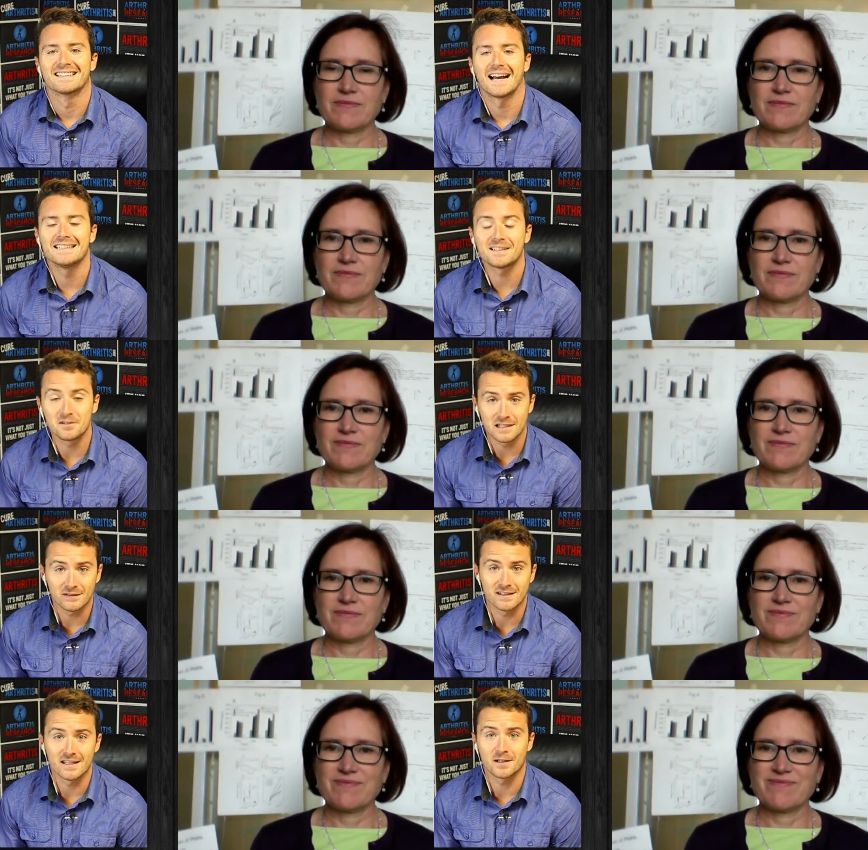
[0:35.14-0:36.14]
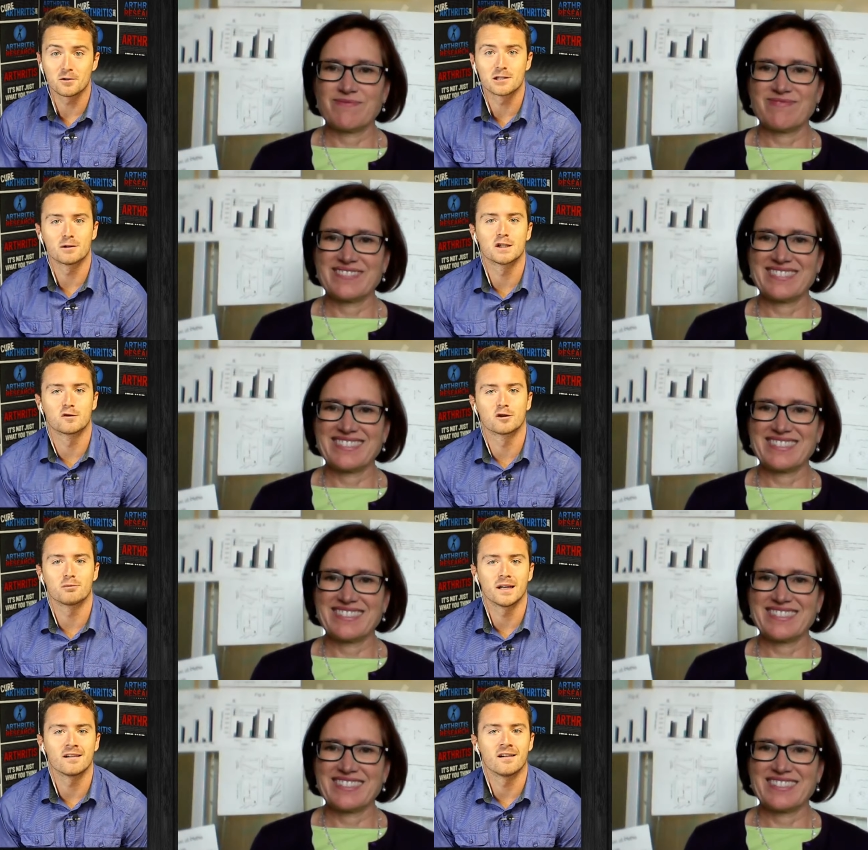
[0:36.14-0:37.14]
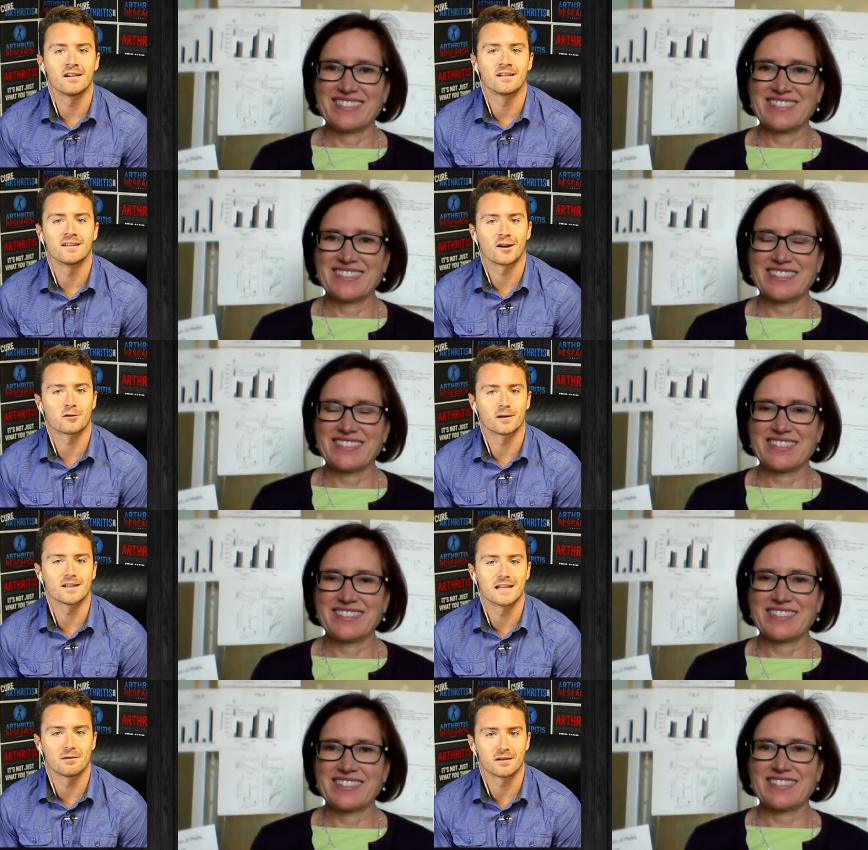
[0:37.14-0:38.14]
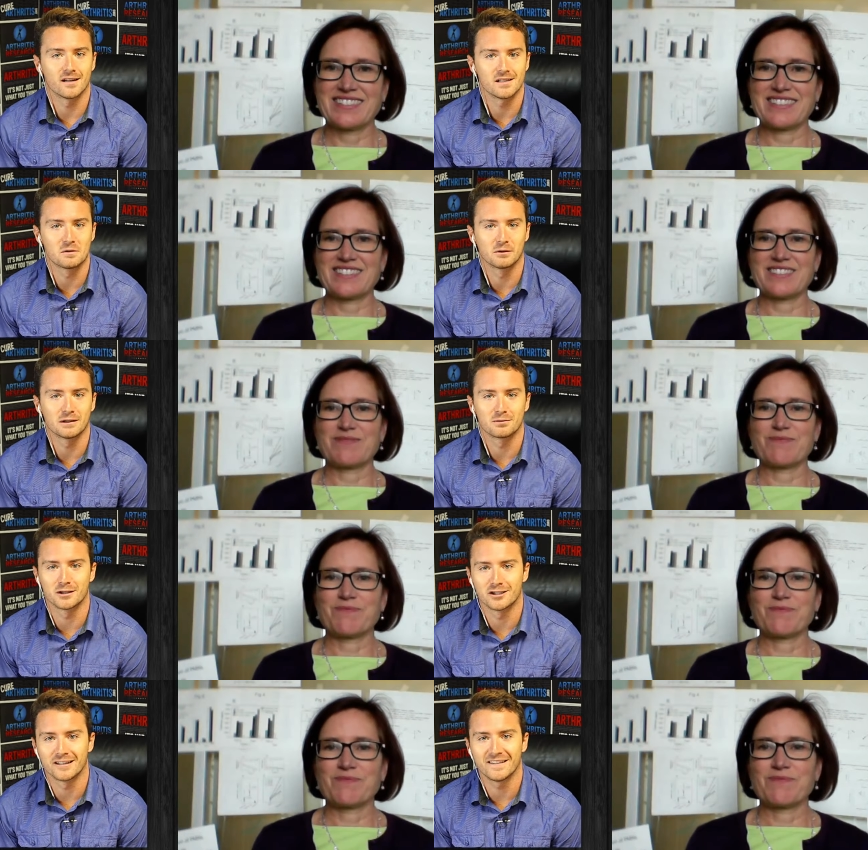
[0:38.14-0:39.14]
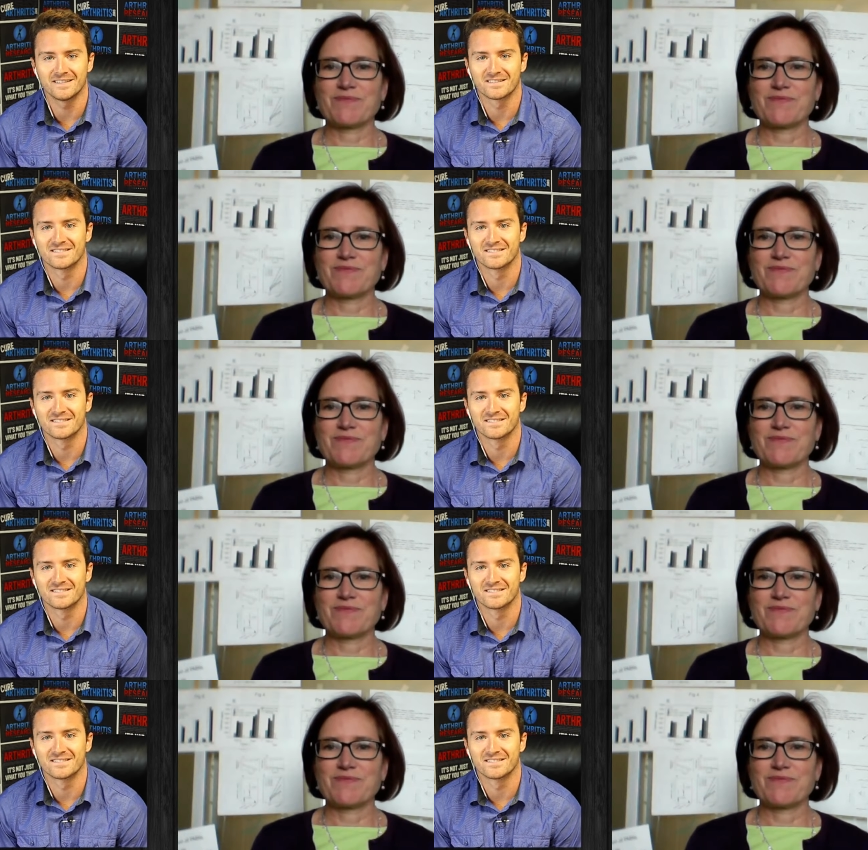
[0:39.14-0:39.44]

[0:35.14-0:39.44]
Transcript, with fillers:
Speaker 1: Hi, Doctor Stevens. Thank you so much for being on Arthritis Now with us. We really appreciate it.